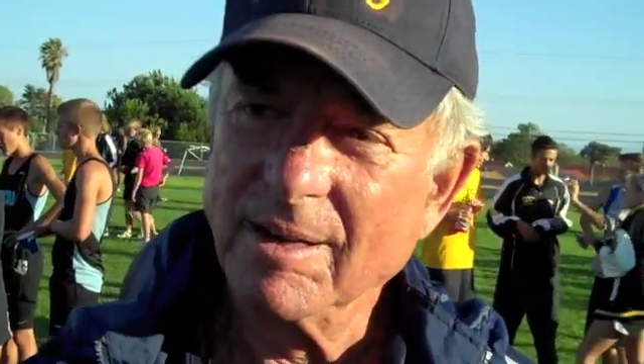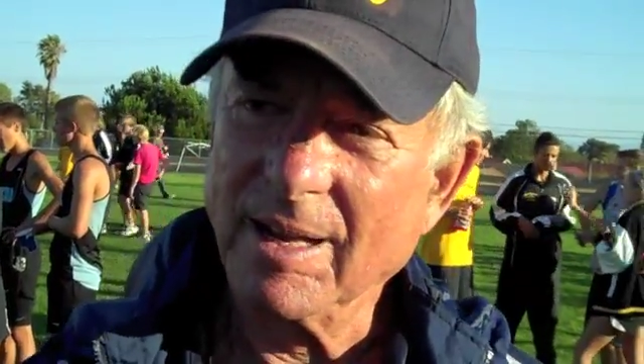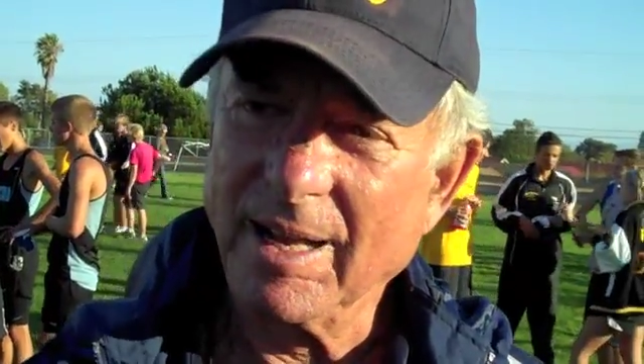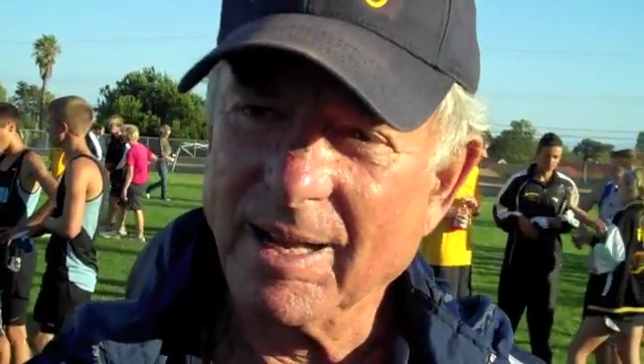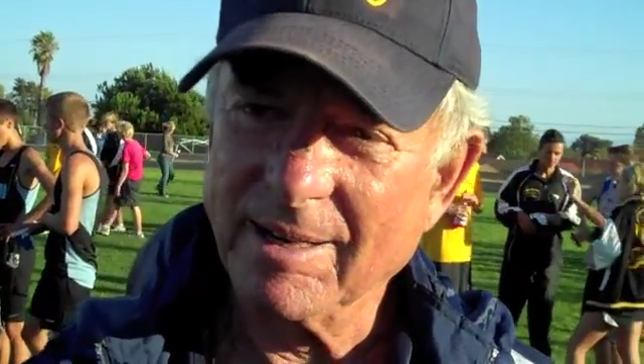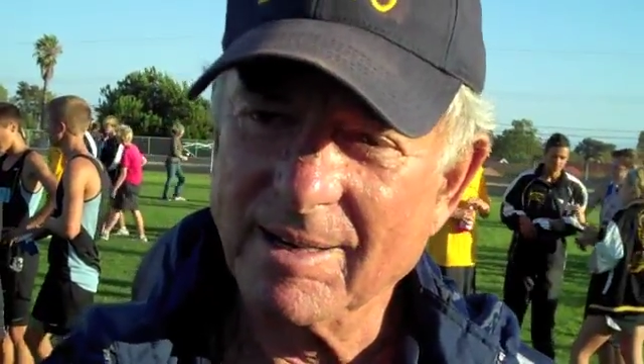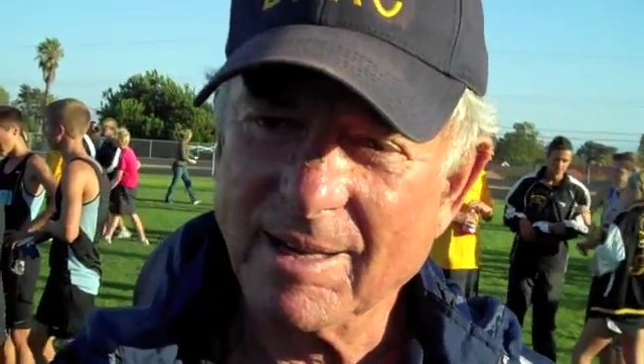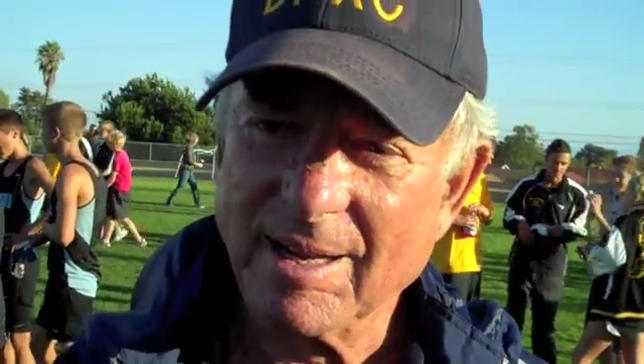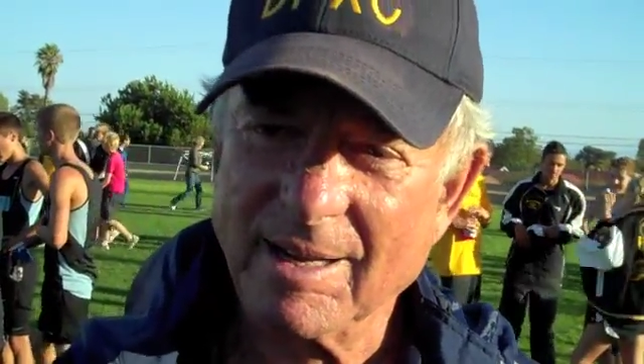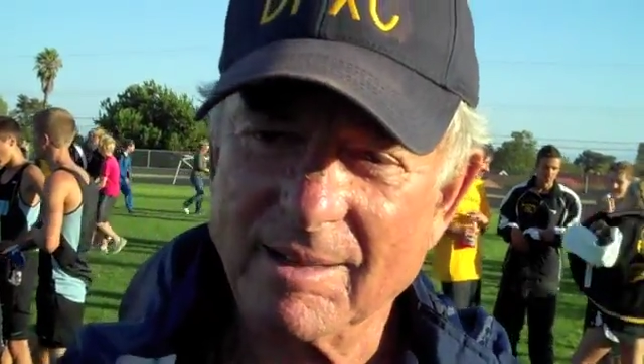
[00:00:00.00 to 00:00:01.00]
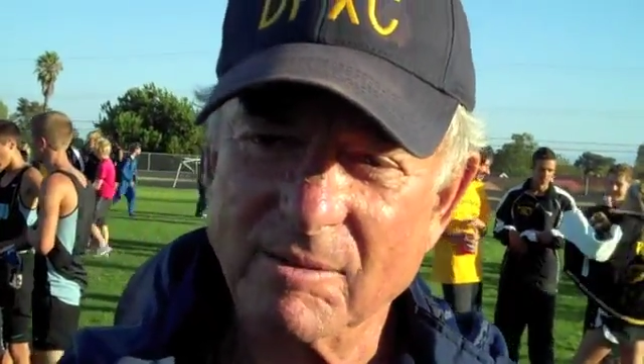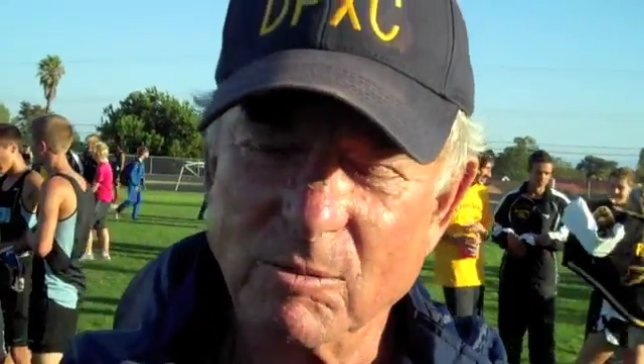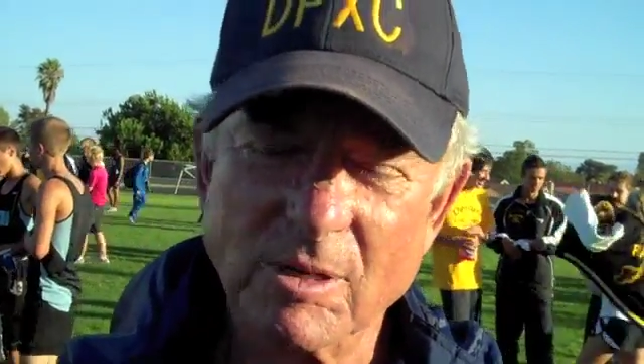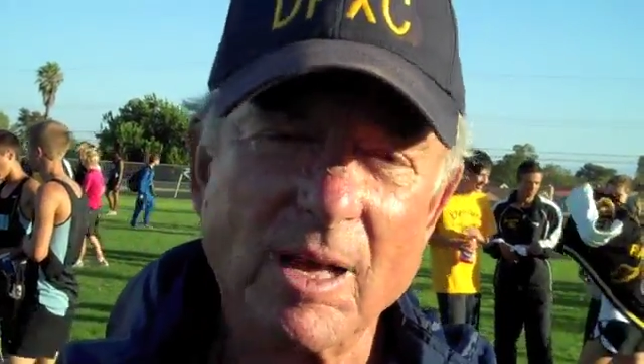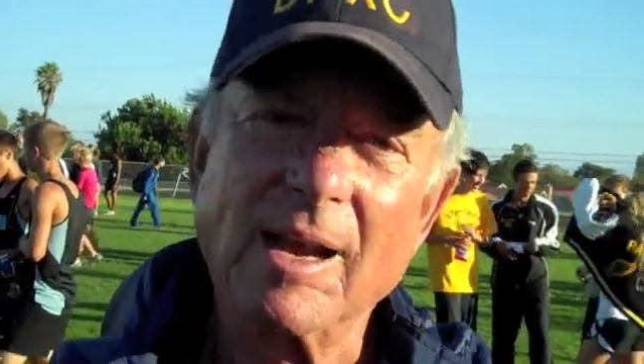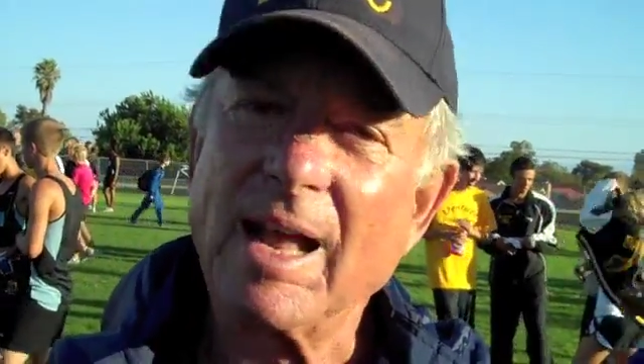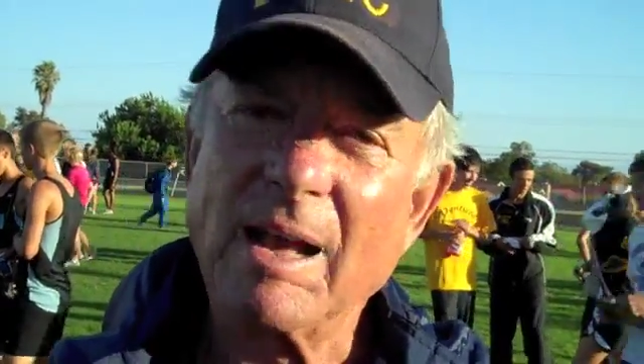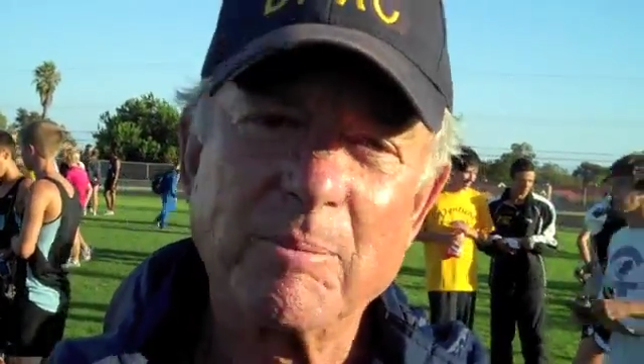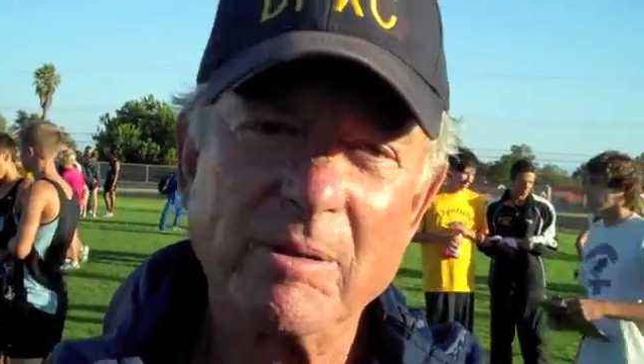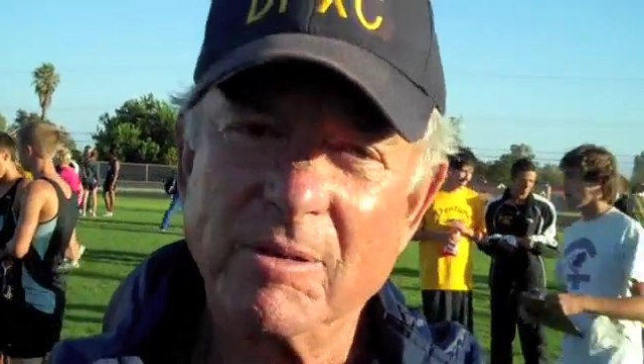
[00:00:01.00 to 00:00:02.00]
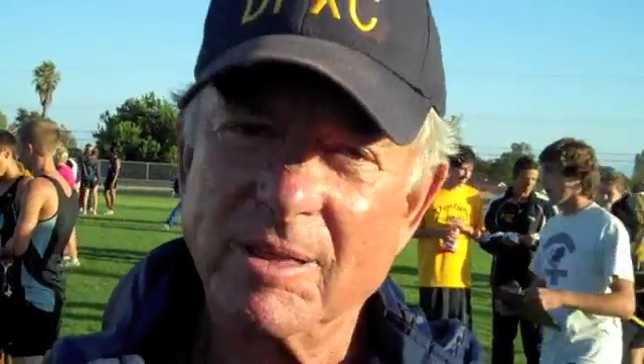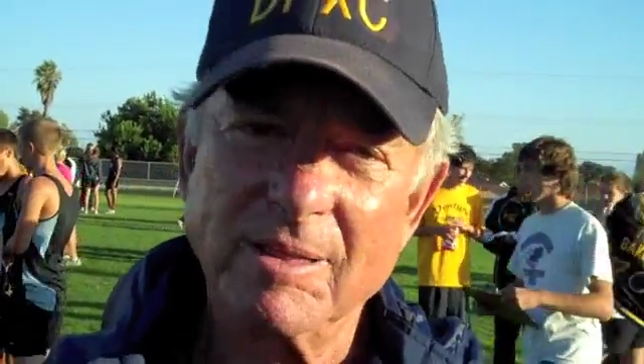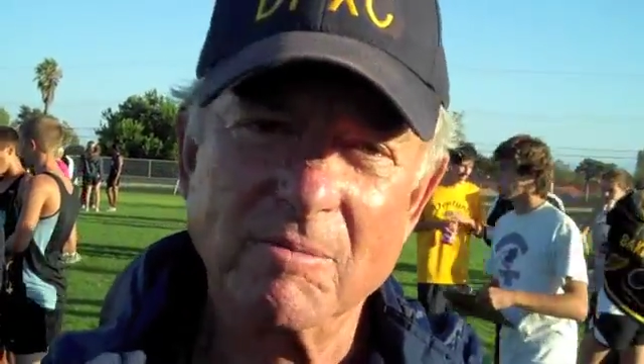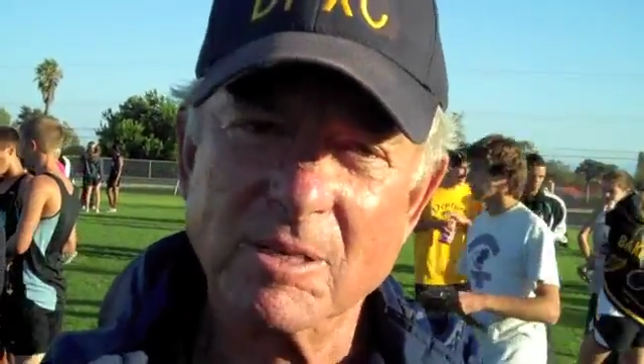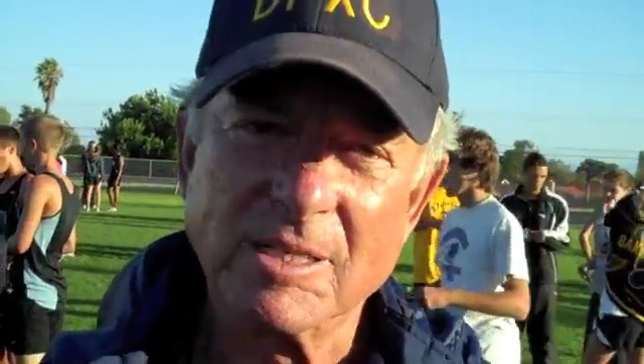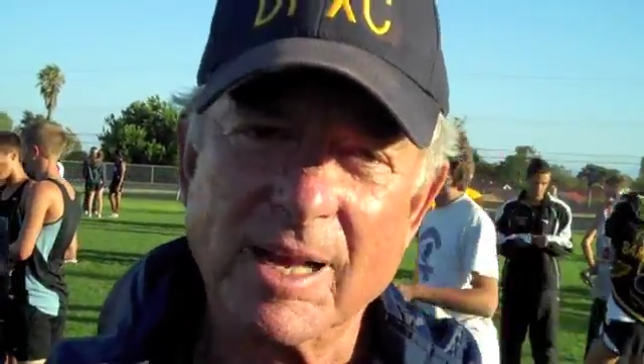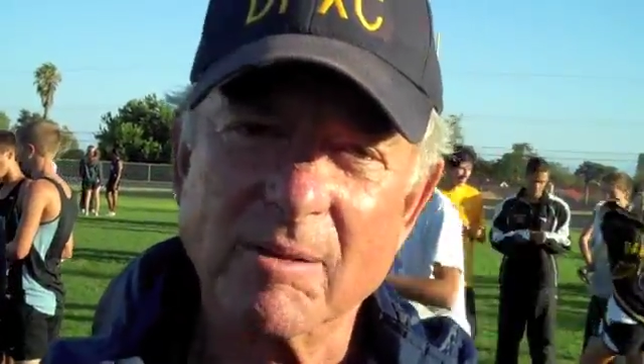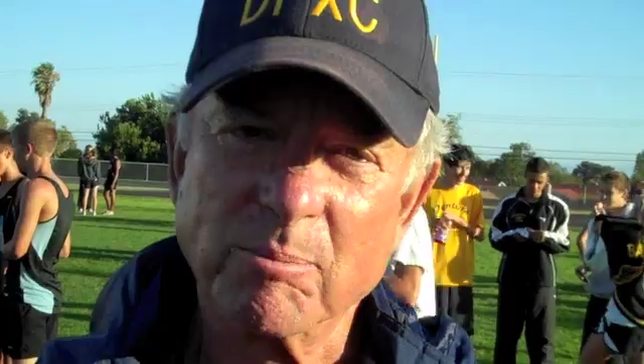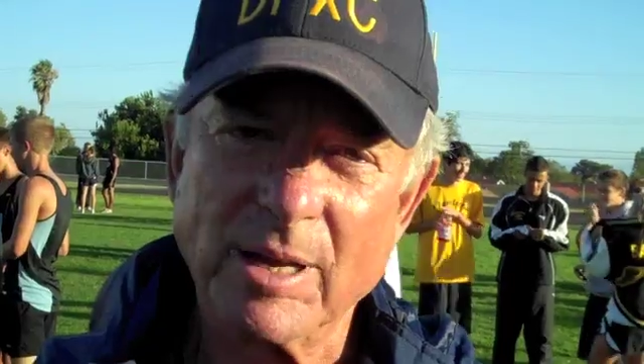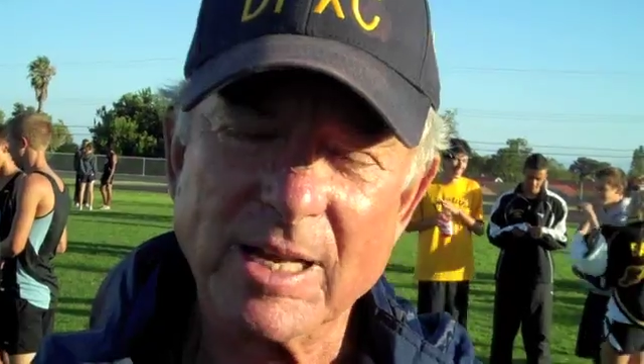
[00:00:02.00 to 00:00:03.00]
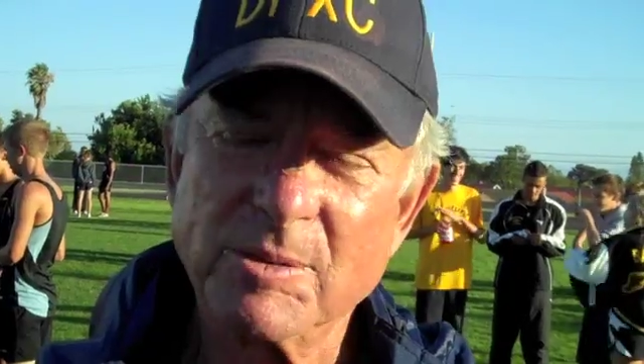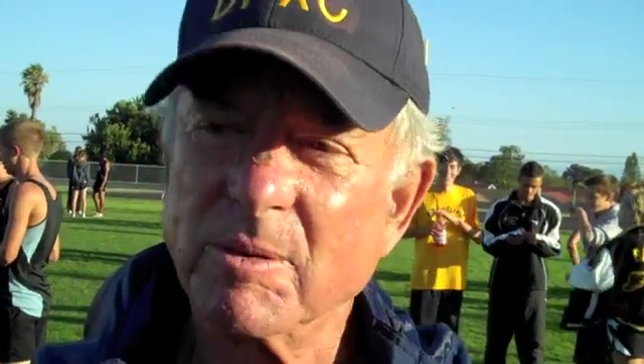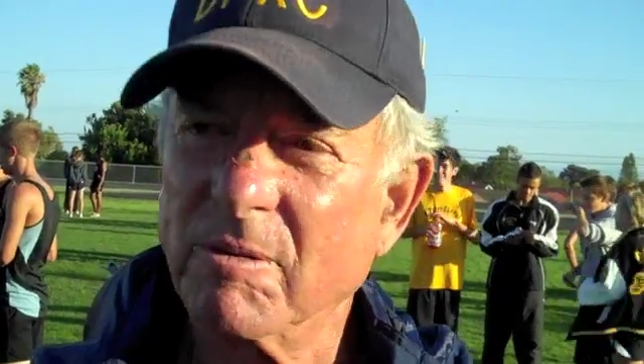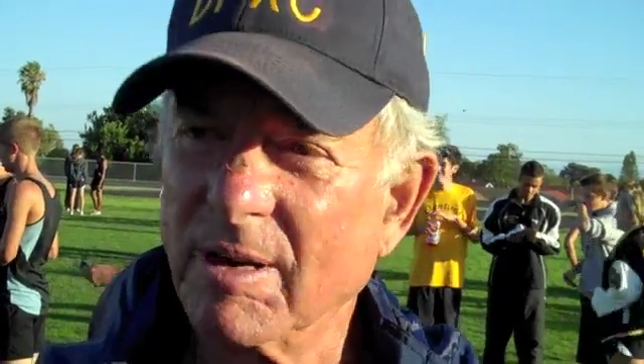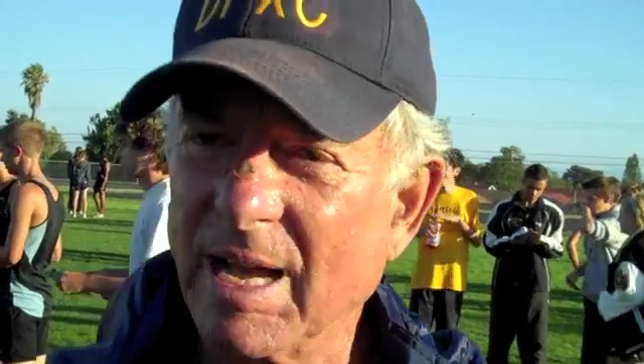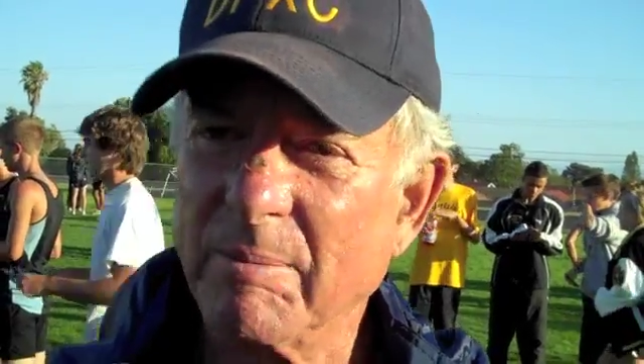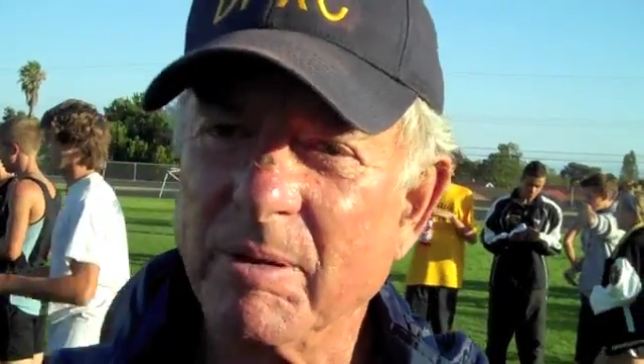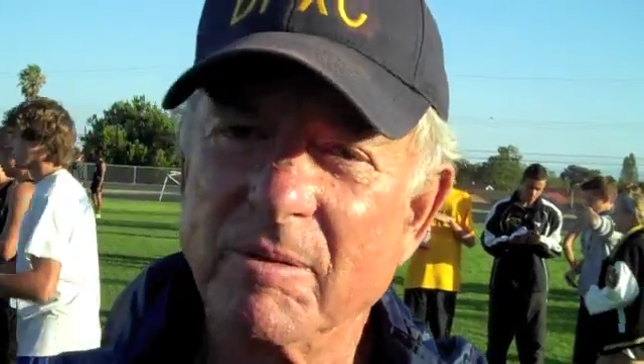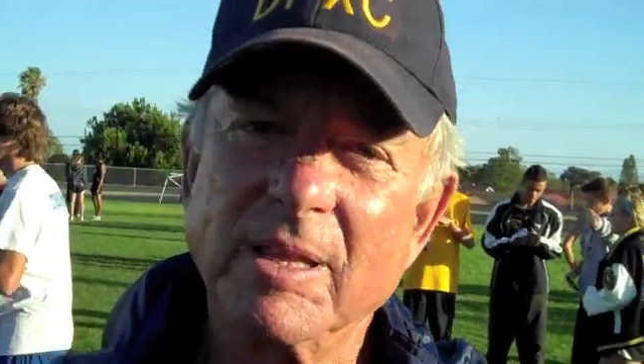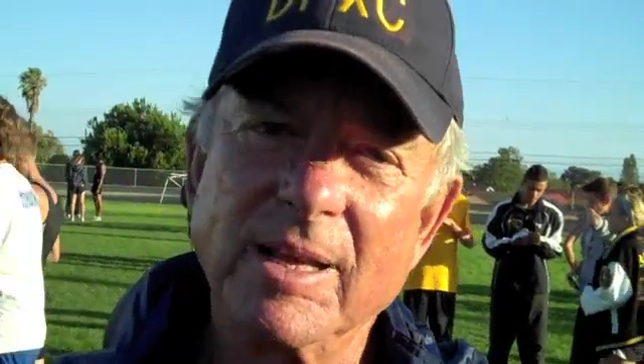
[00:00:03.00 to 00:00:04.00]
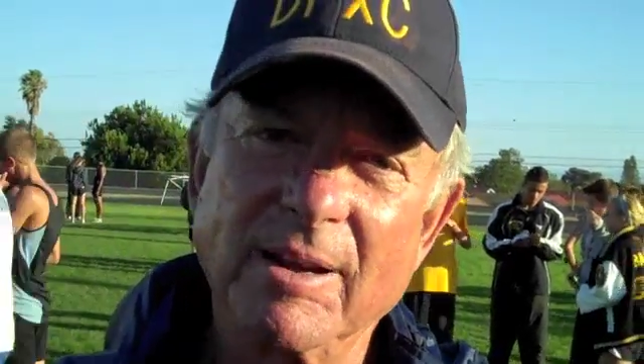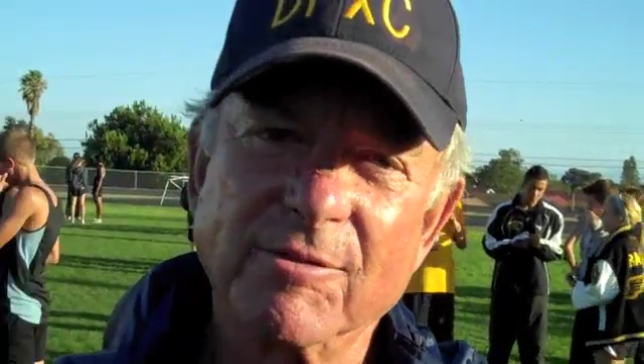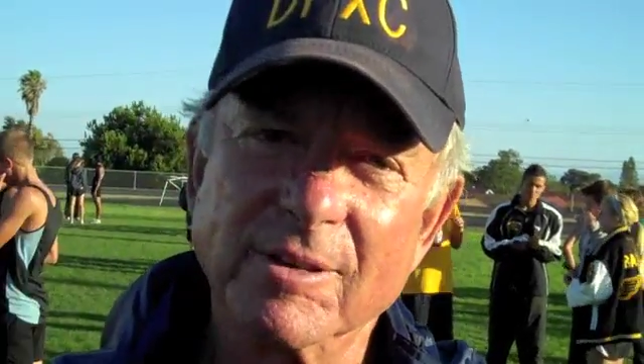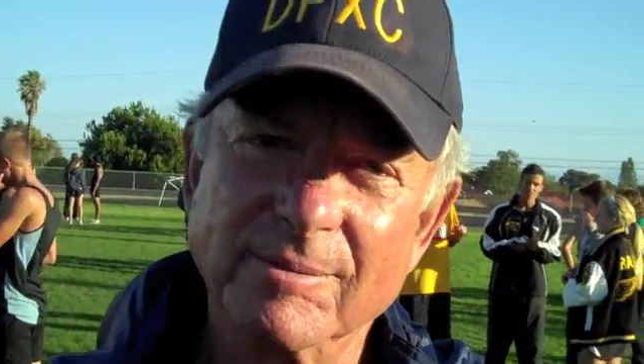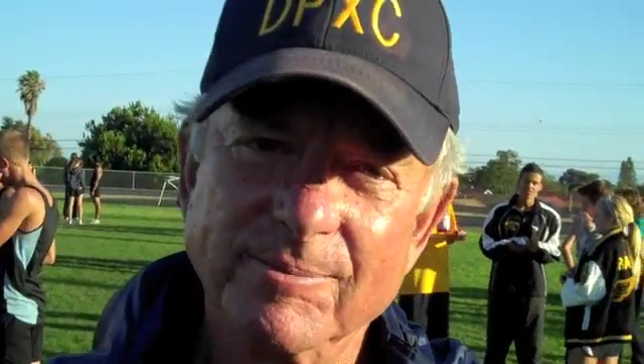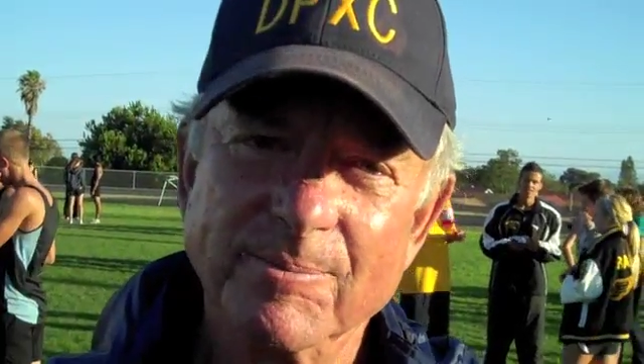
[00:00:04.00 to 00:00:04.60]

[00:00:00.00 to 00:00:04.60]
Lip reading: and we're not happy with second place, but we're happy with the effort.